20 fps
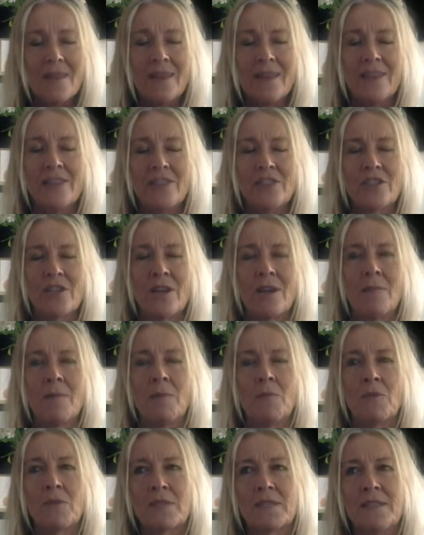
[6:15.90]
each time.
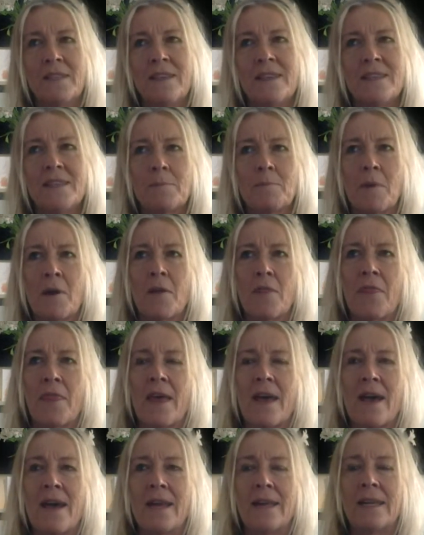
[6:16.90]
And what's nice about
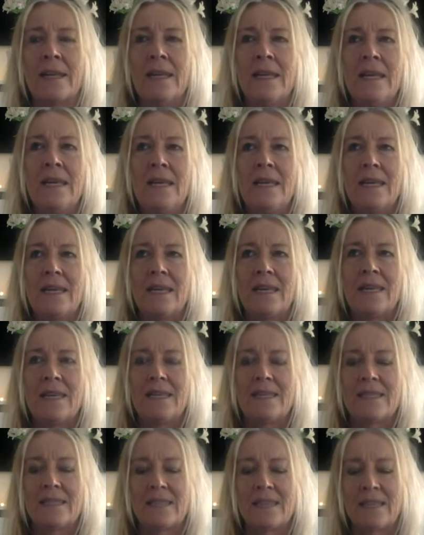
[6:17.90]
that
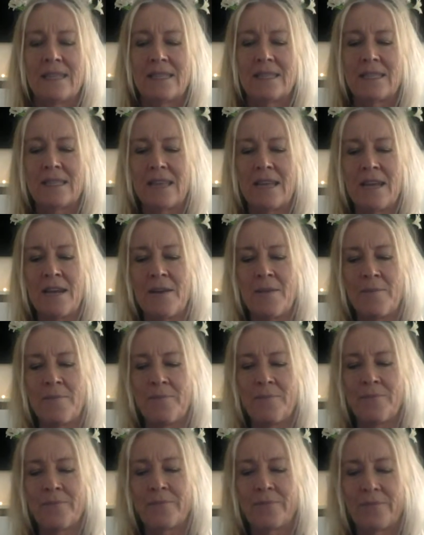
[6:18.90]
is that
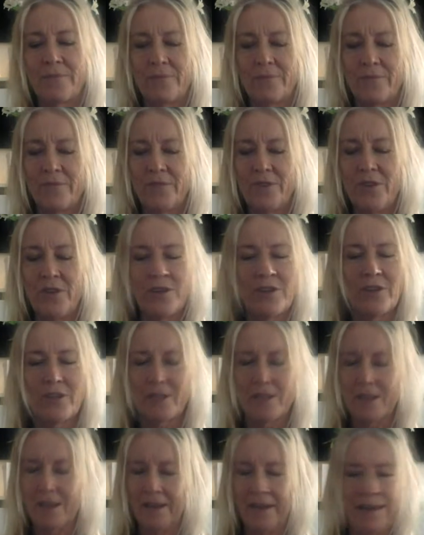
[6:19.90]
you can
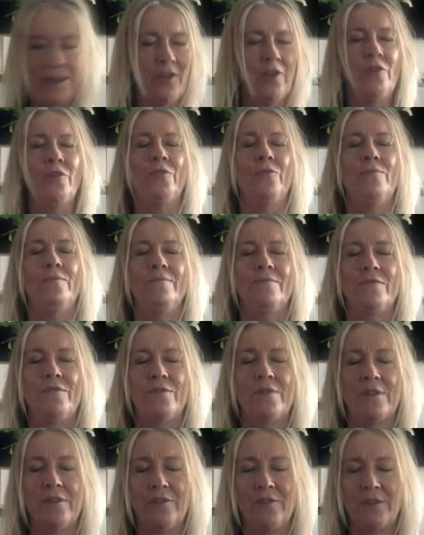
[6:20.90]
just kind of let go.
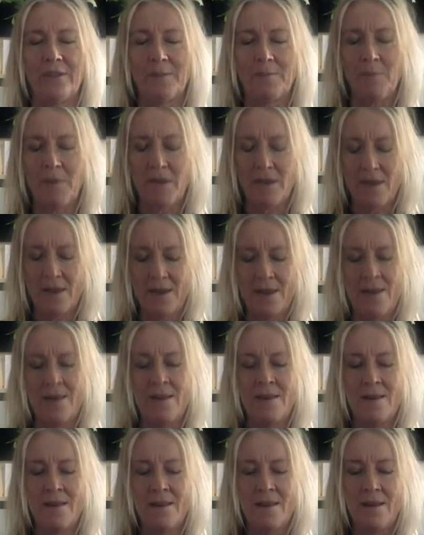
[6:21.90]
You can just be
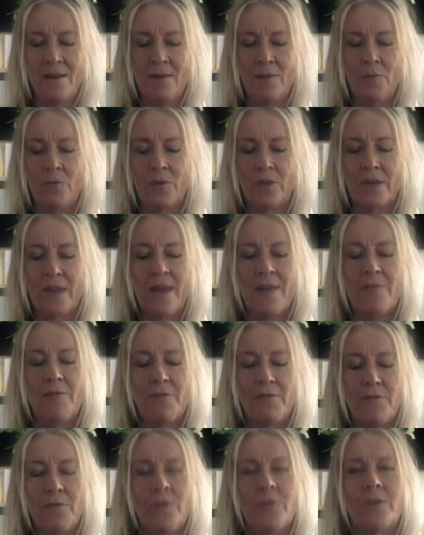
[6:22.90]
in whatever
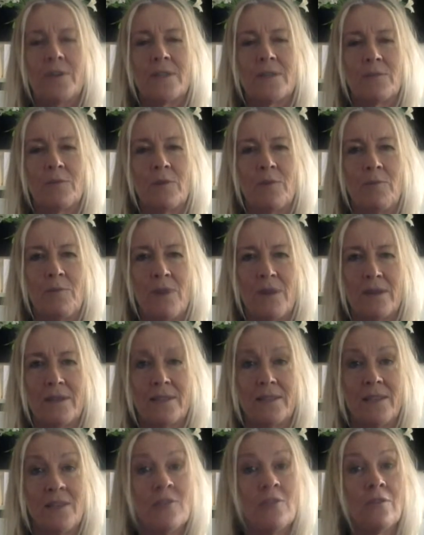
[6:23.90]
focus we're
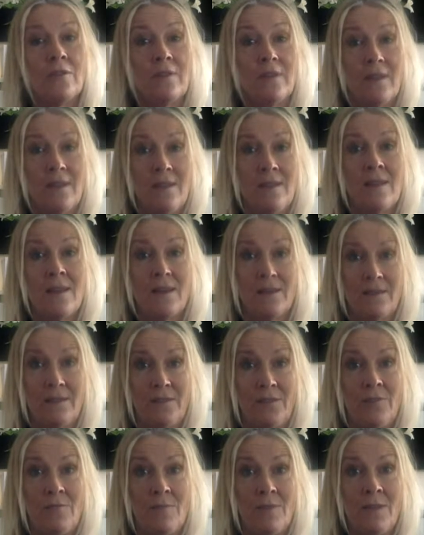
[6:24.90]
practicing on in that
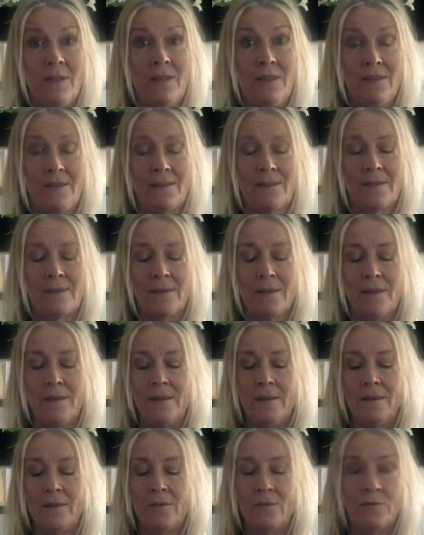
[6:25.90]
2 minutes
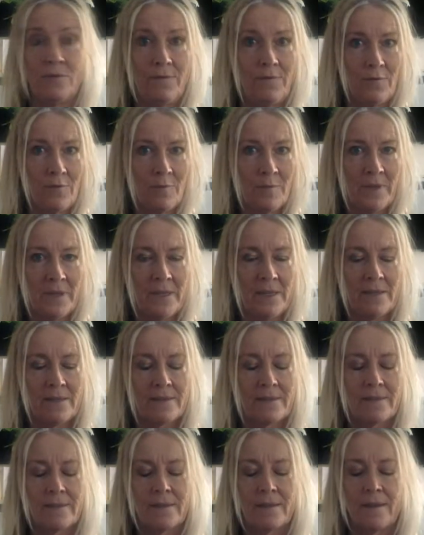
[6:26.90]
or 4
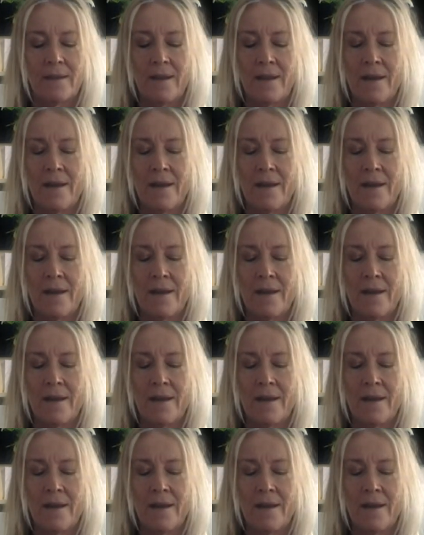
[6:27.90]
minutes.